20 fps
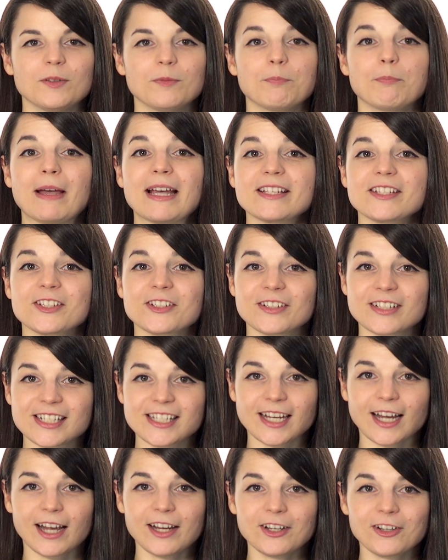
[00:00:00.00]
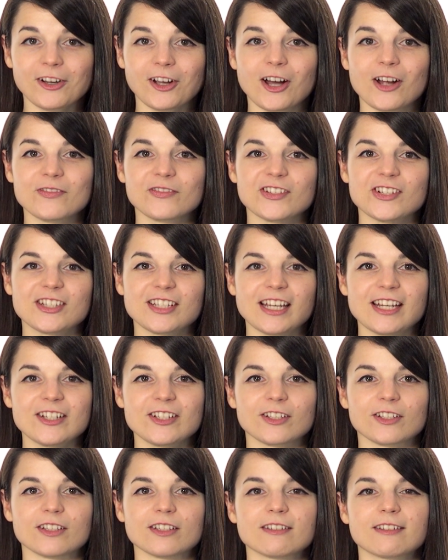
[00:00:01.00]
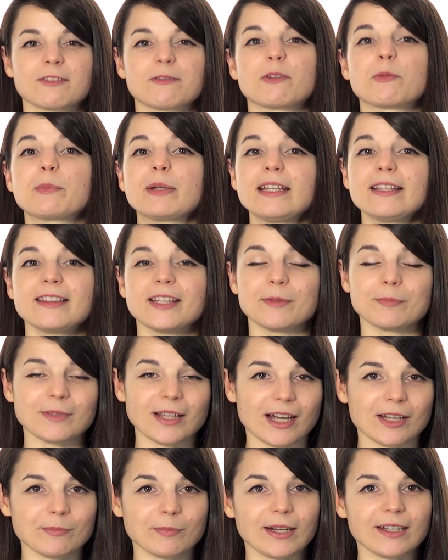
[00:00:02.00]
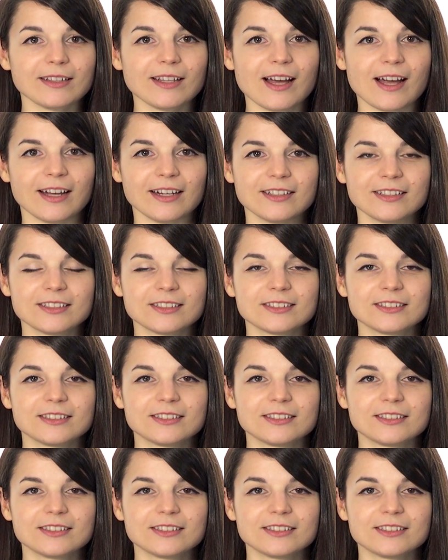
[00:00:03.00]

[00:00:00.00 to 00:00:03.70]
Master entire conversations and repeat them line by line.